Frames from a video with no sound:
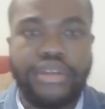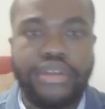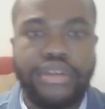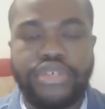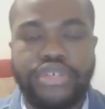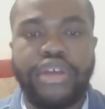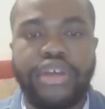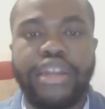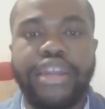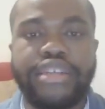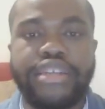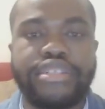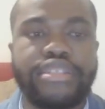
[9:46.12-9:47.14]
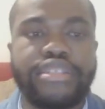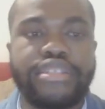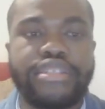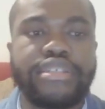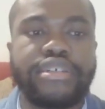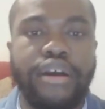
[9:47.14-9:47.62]
So the connections to
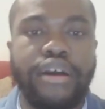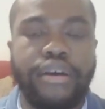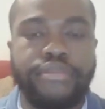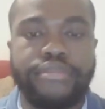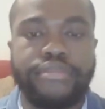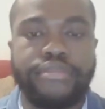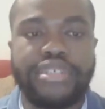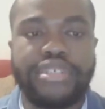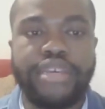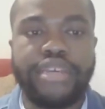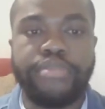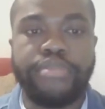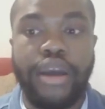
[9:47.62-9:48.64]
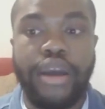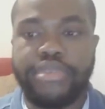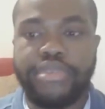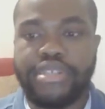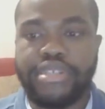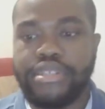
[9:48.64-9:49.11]
the SEEP
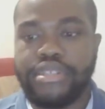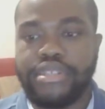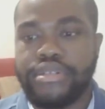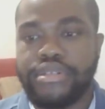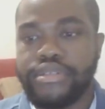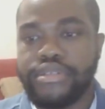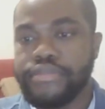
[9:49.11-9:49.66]
competencies.